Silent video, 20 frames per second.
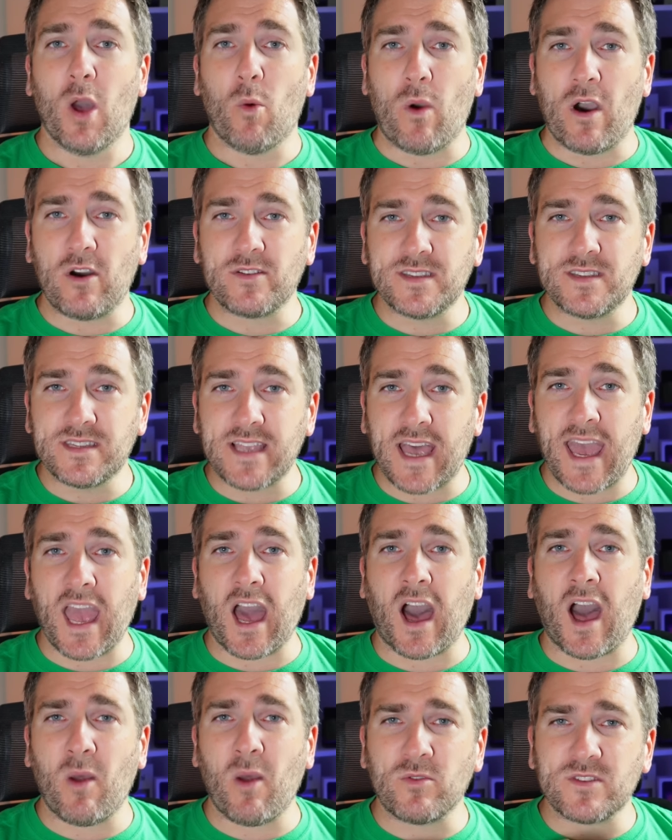Well, today
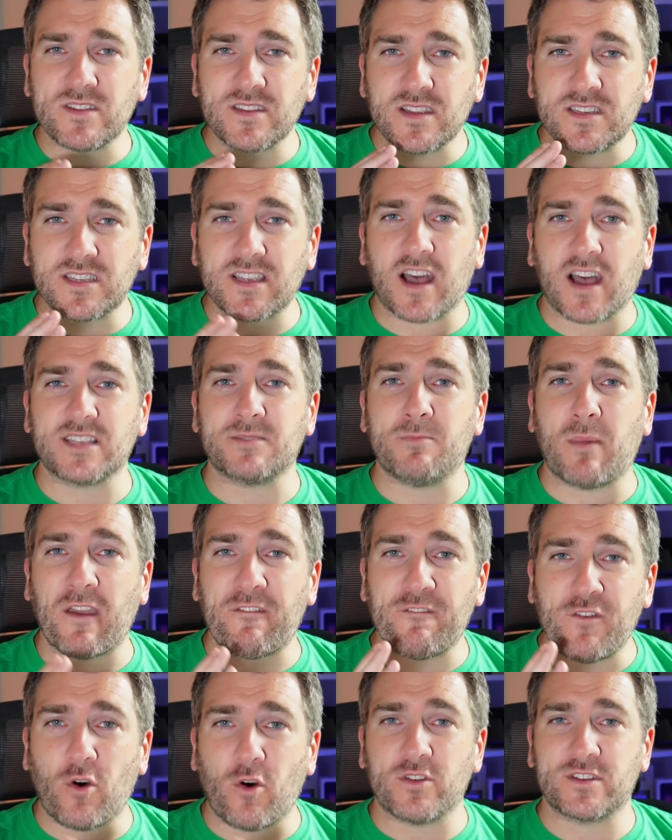I want to discuss my
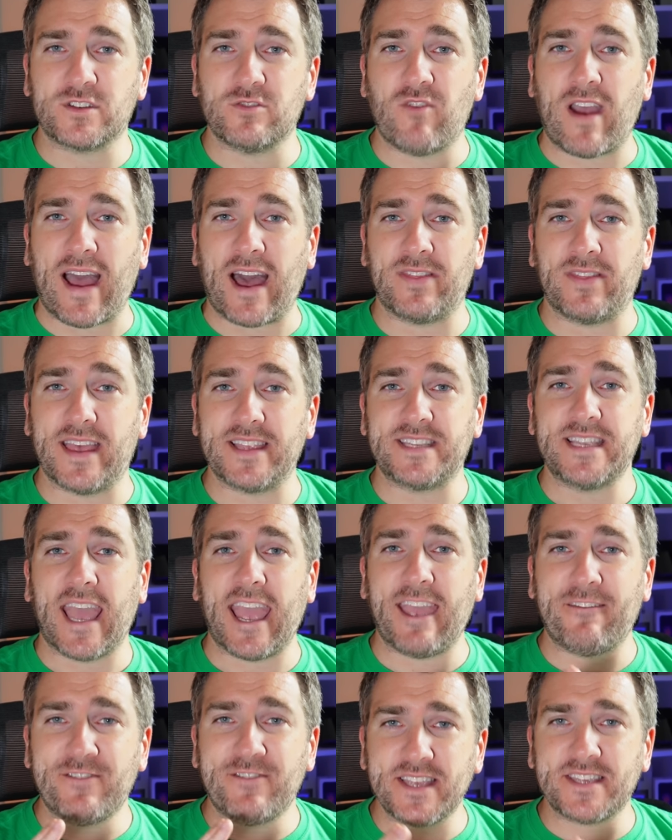thoughts around this,
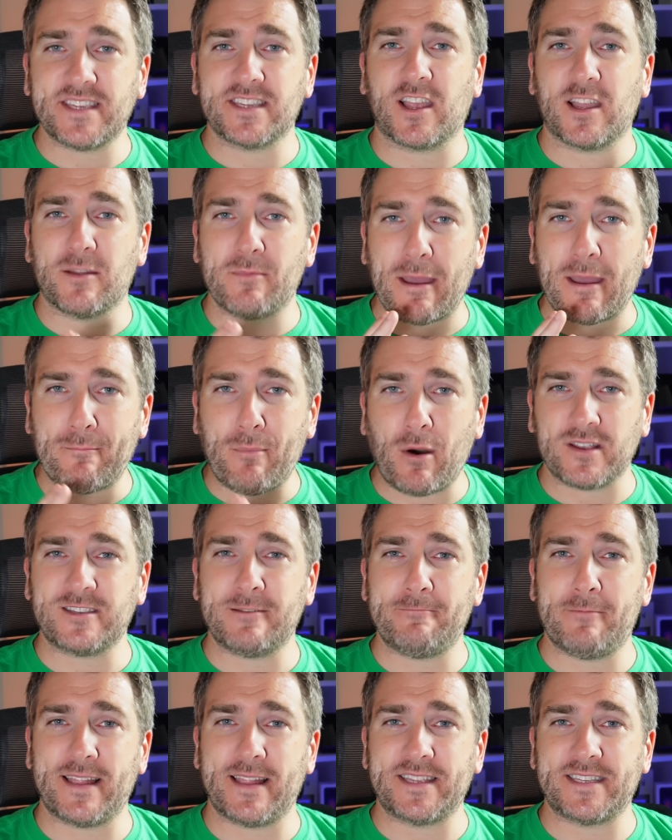if this is going to be a
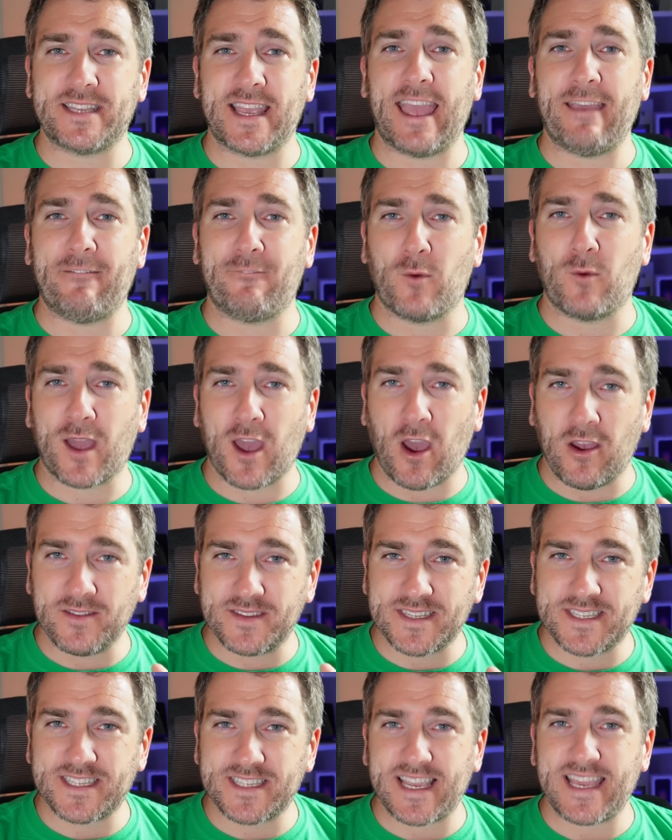possibility if we're going
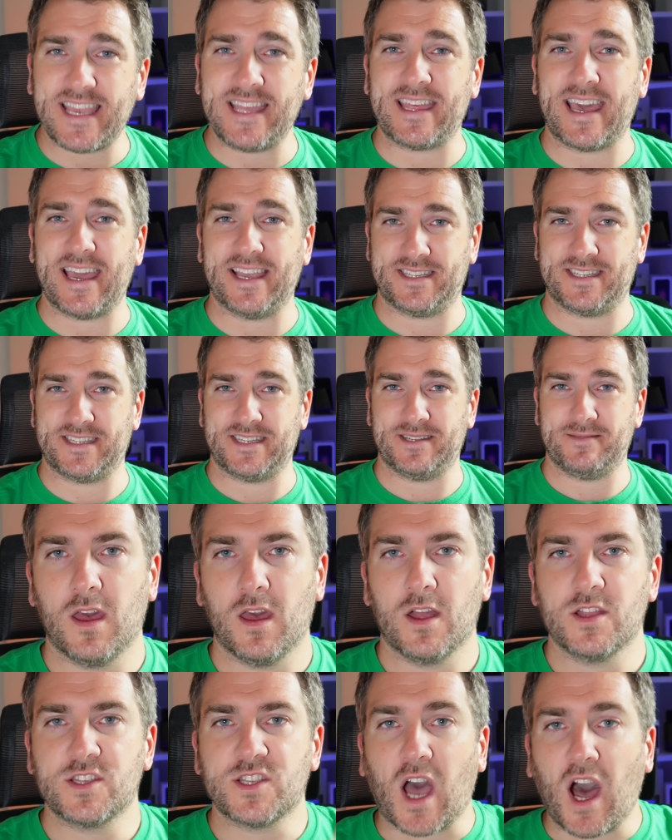to see this.
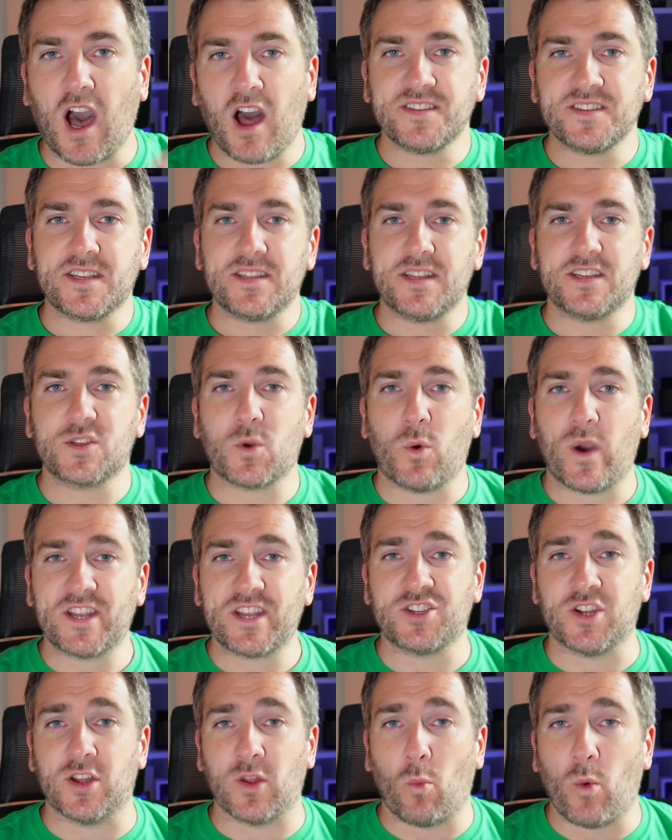To answer this
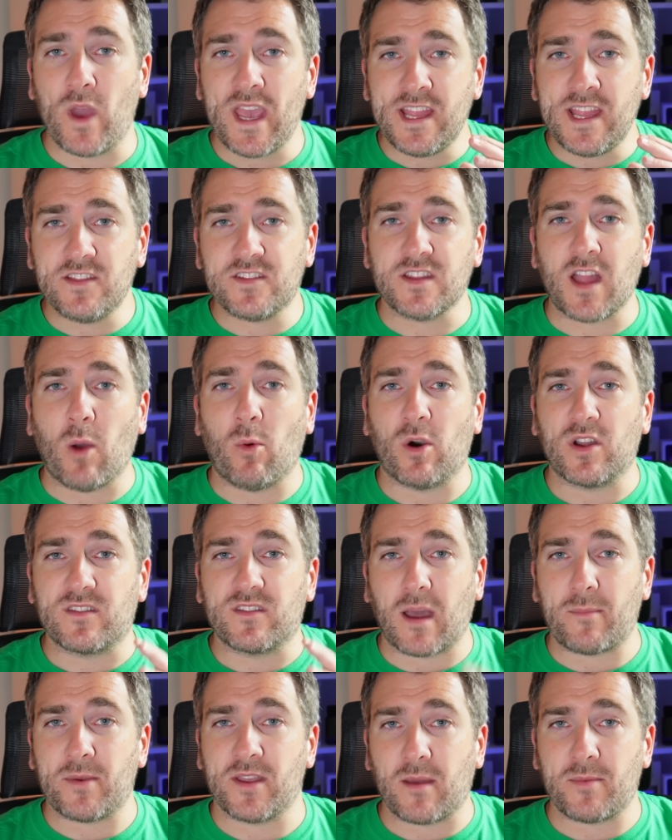question, we need to know what
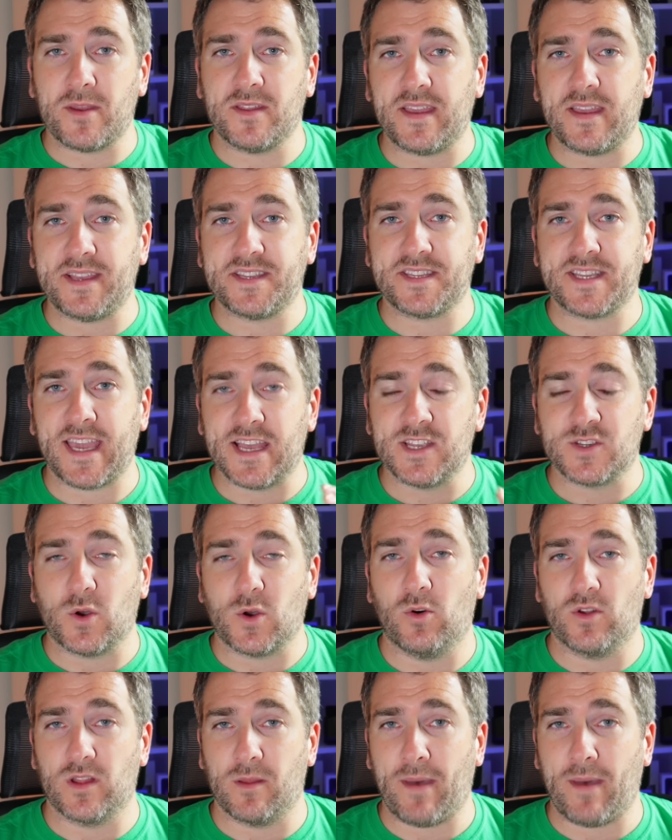WWDC is all